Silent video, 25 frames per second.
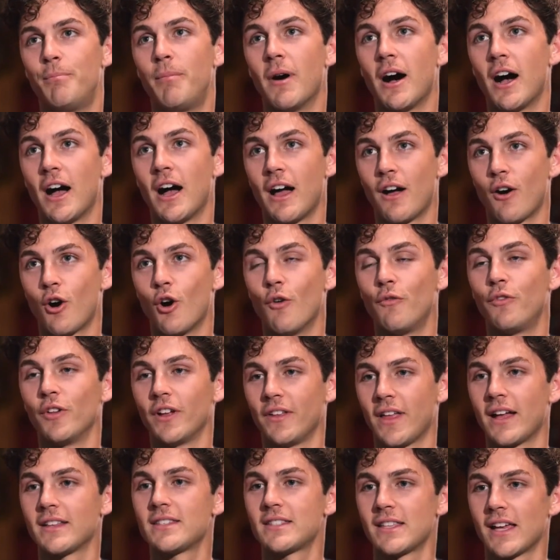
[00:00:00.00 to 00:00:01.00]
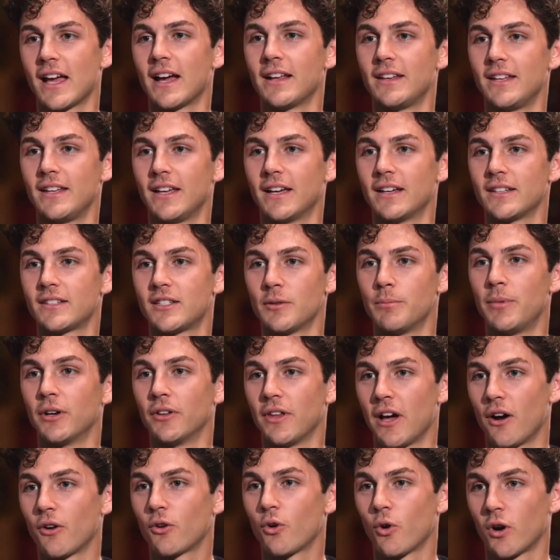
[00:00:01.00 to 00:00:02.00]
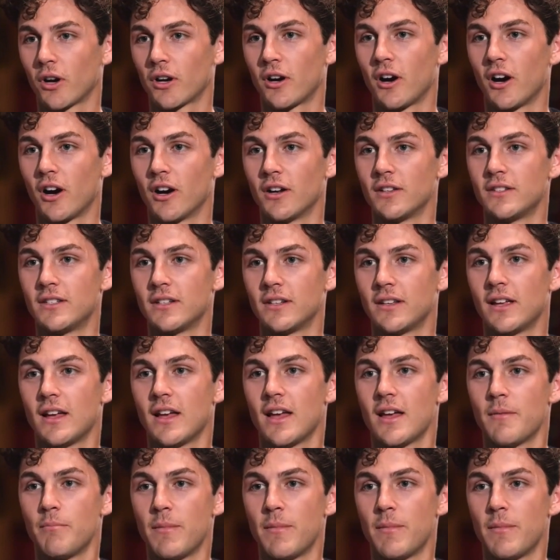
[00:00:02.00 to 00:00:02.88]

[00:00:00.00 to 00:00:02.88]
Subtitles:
But hopefully that's the idea, is to build out Court Cards and